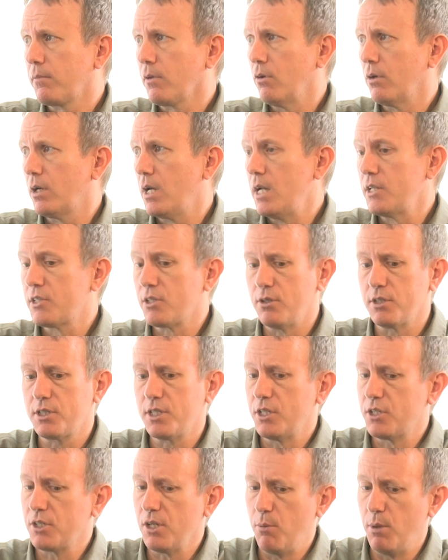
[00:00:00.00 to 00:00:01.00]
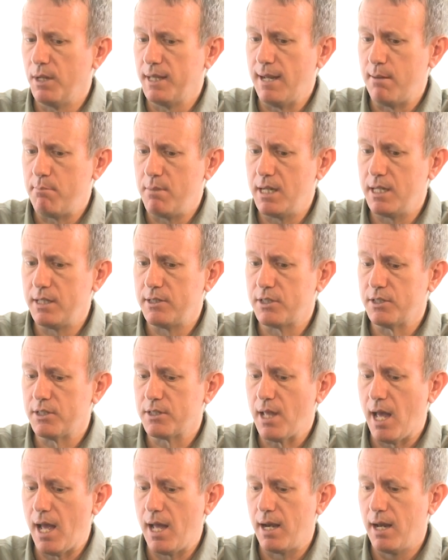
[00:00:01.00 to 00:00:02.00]
Okay, so essentially what that means
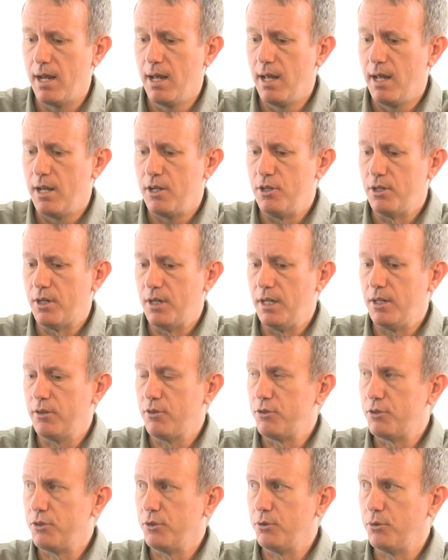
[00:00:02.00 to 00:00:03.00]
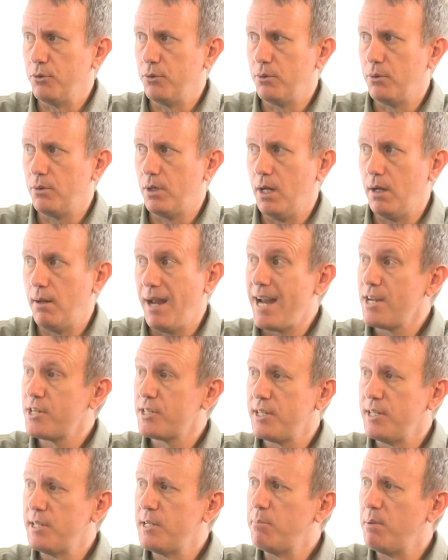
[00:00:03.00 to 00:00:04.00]
is that you can either do
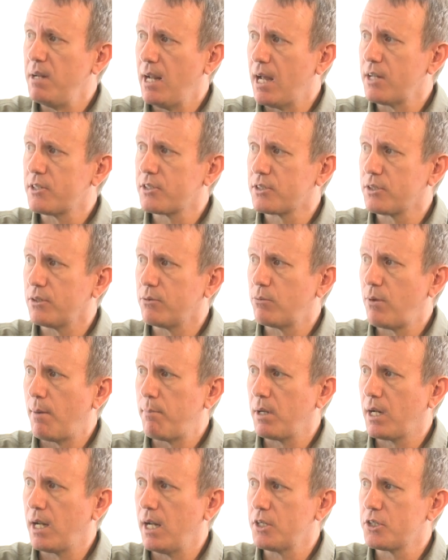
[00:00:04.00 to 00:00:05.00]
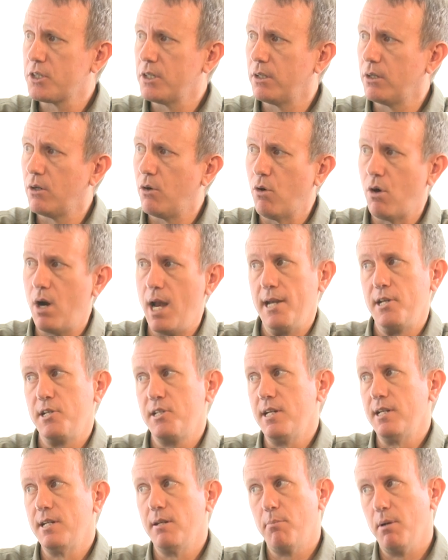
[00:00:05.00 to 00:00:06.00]
HTTPS replication or
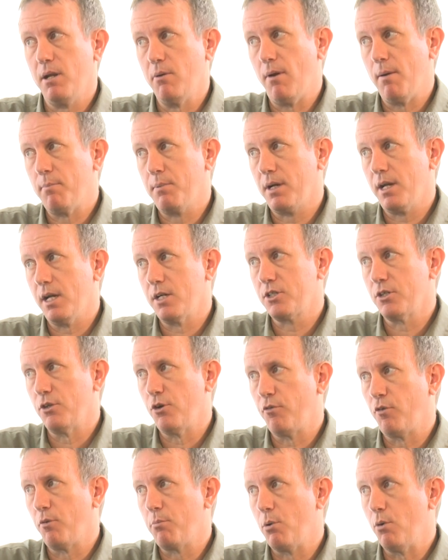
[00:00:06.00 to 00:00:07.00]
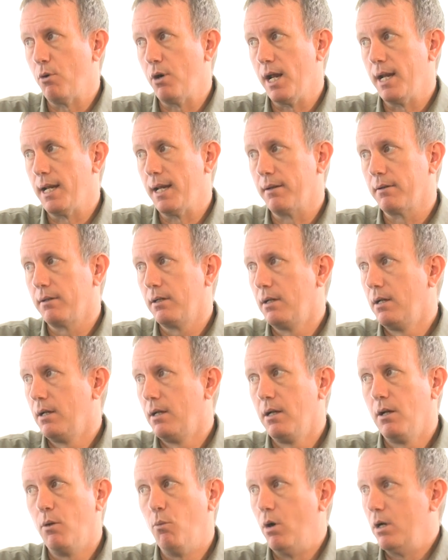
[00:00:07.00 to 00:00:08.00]
HTTP replication over port 80.
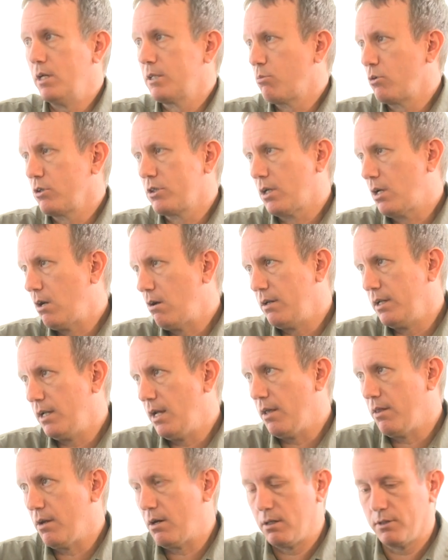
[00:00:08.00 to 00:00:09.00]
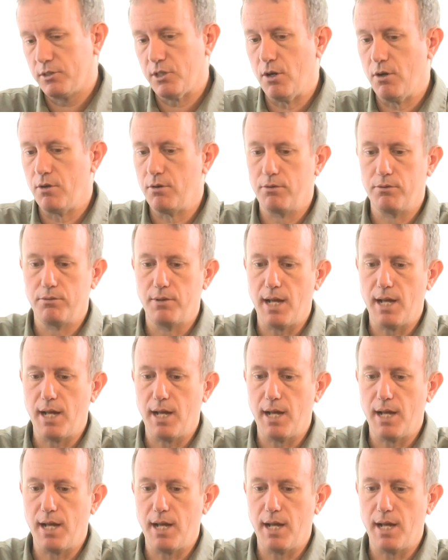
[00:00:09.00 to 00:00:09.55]
One is more secure than the other. So